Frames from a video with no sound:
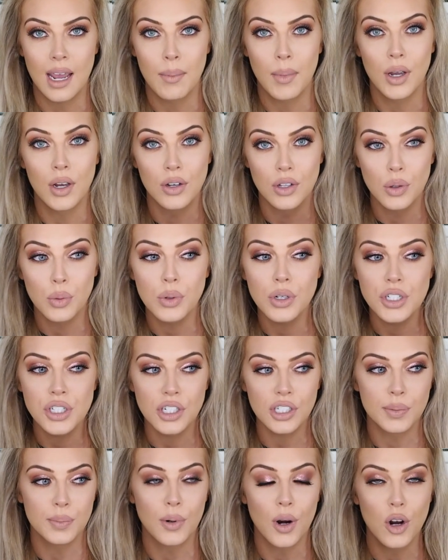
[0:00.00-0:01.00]
My other one
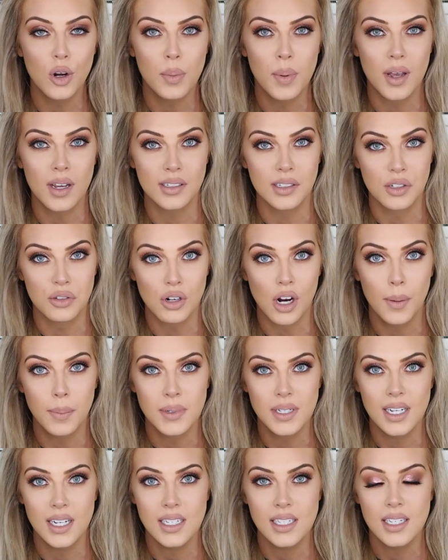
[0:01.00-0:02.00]
just broke because I dropped
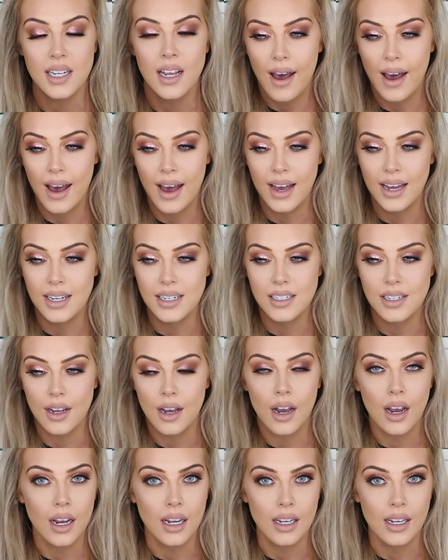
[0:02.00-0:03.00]
it, and
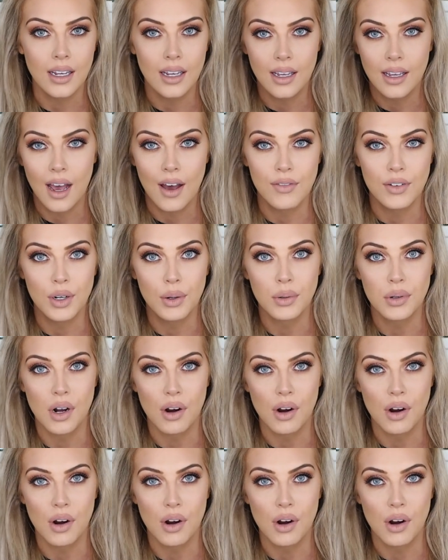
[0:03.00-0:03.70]
I have a new one